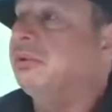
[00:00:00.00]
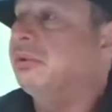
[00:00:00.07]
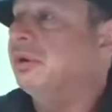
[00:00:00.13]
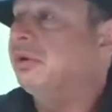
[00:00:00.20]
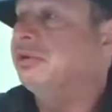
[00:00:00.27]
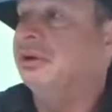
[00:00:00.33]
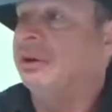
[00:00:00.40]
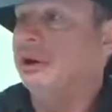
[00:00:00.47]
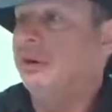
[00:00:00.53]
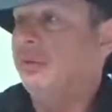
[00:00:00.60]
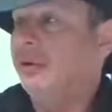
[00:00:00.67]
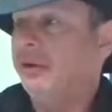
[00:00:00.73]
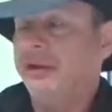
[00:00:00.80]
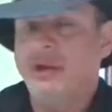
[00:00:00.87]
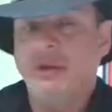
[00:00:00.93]
that I took and I
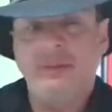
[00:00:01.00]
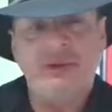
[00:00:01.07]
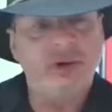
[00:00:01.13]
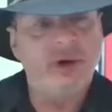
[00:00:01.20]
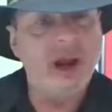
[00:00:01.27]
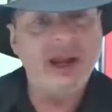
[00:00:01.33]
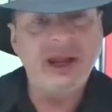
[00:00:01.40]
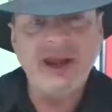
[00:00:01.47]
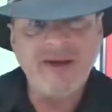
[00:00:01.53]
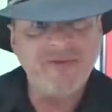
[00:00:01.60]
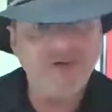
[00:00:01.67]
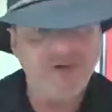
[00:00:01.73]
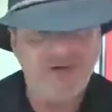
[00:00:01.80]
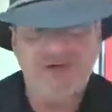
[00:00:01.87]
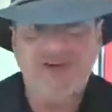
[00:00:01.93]
wrote on the computer. I
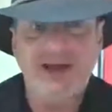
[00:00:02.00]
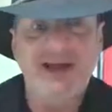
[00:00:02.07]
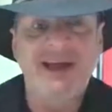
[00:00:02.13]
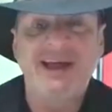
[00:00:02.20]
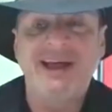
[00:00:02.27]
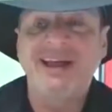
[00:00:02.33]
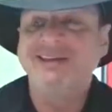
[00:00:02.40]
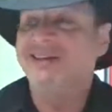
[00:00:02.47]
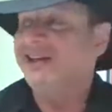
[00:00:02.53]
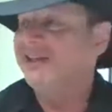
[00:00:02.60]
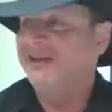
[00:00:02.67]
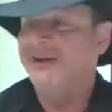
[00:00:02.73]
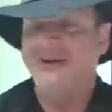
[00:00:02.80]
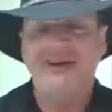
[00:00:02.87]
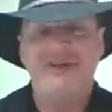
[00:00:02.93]
never do that,
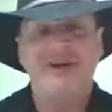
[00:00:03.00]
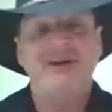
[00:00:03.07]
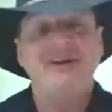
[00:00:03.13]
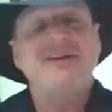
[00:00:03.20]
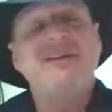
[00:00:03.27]
and they're on there.